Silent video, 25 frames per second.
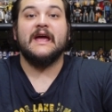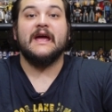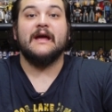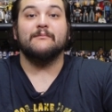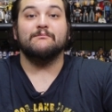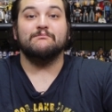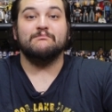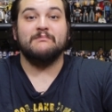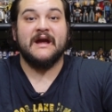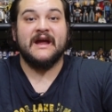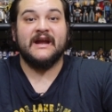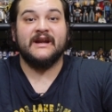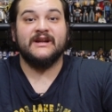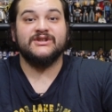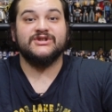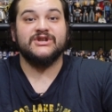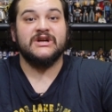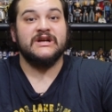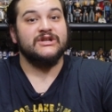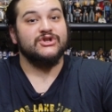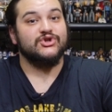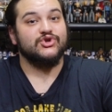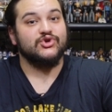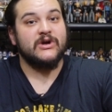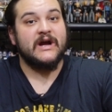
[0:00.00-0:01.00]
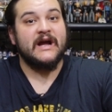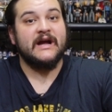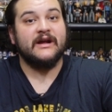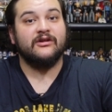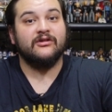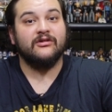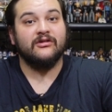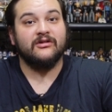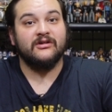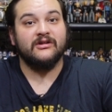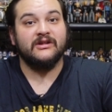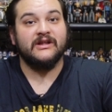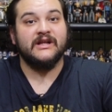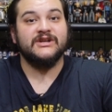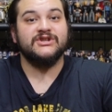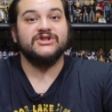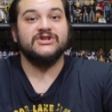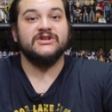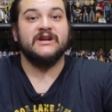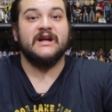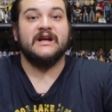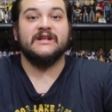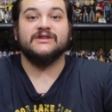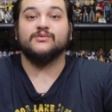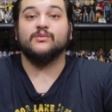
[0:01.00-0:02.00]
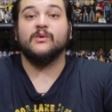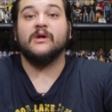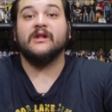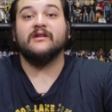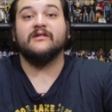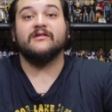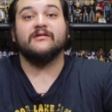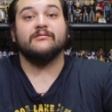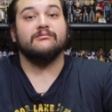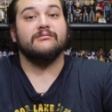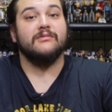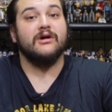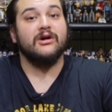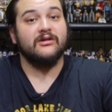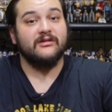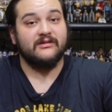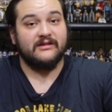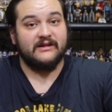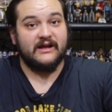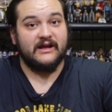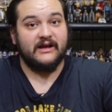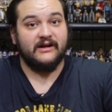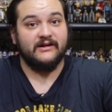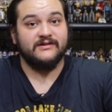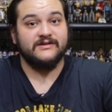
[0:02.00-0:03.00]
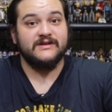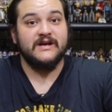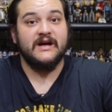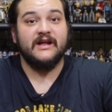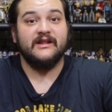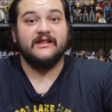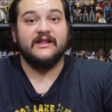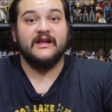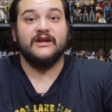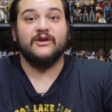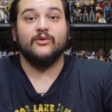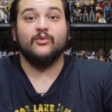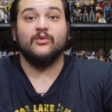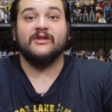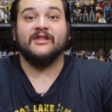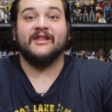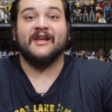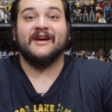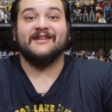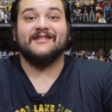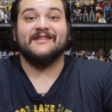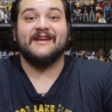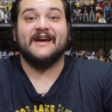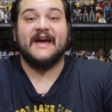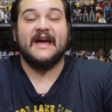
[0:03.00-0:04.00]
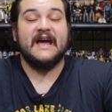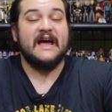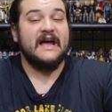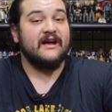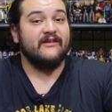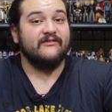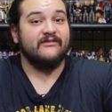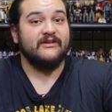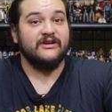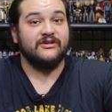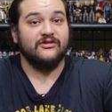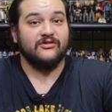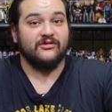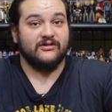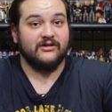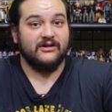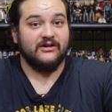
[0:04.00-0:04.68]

and manage and track your collection as well as mark things that you would like to have in your